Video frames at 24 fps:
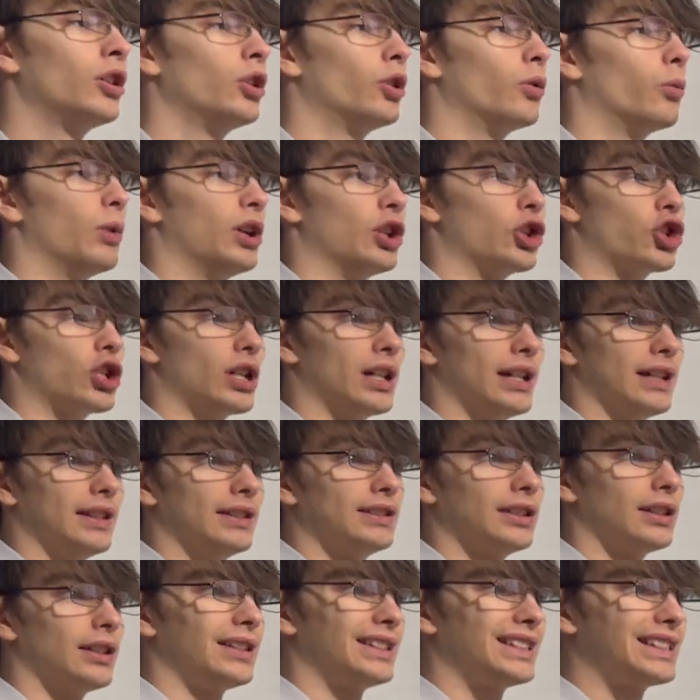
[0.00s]
which
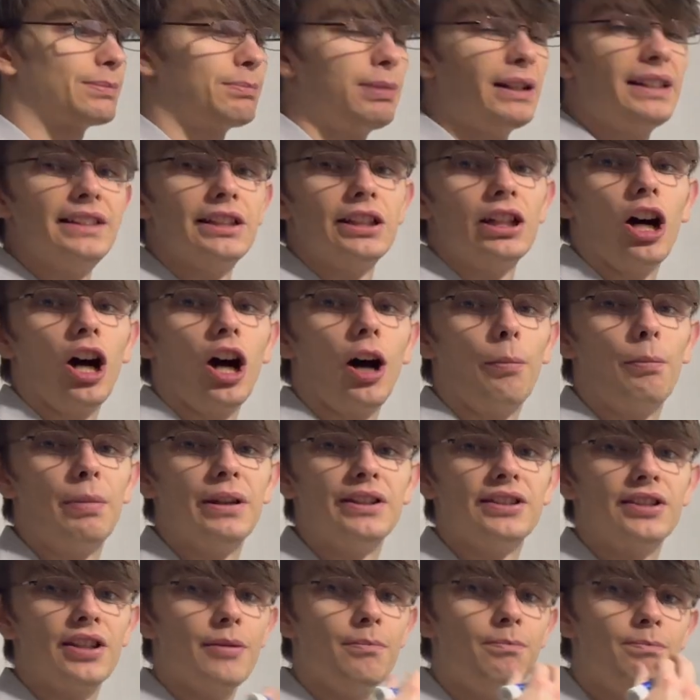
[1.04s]
is splitting it up
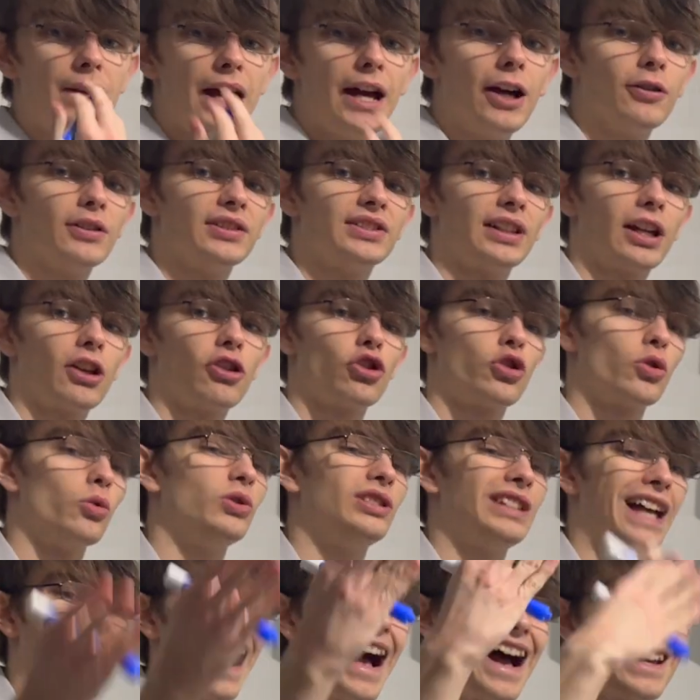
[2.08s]
into the bare essentials,
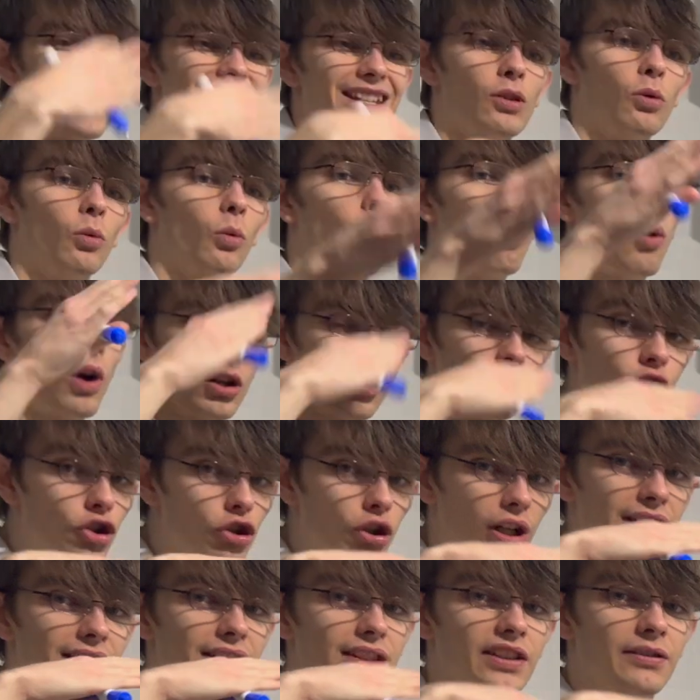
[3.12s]
adding one
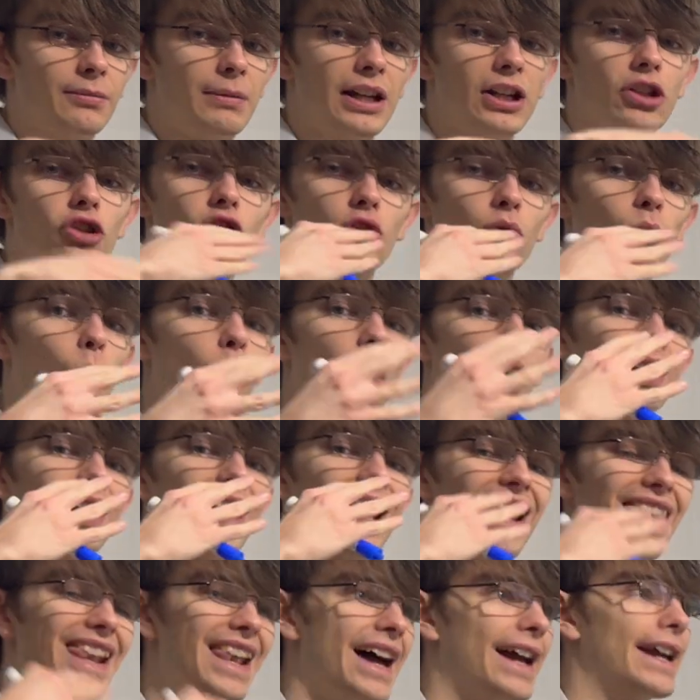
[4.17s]
transformation,
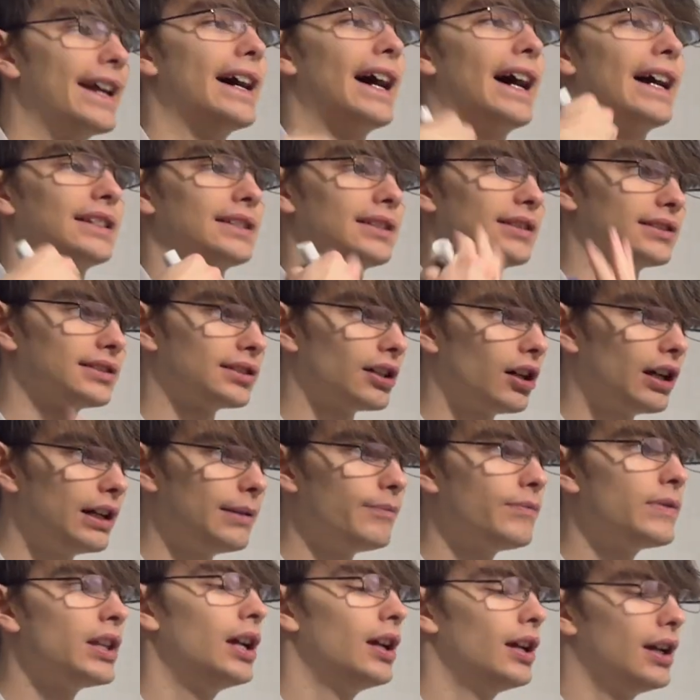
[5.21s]
one layer at a
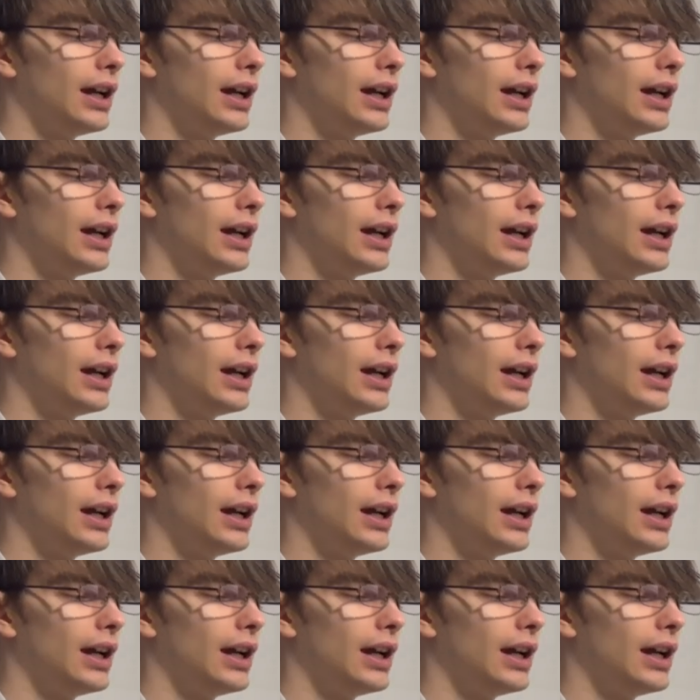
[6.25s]
time,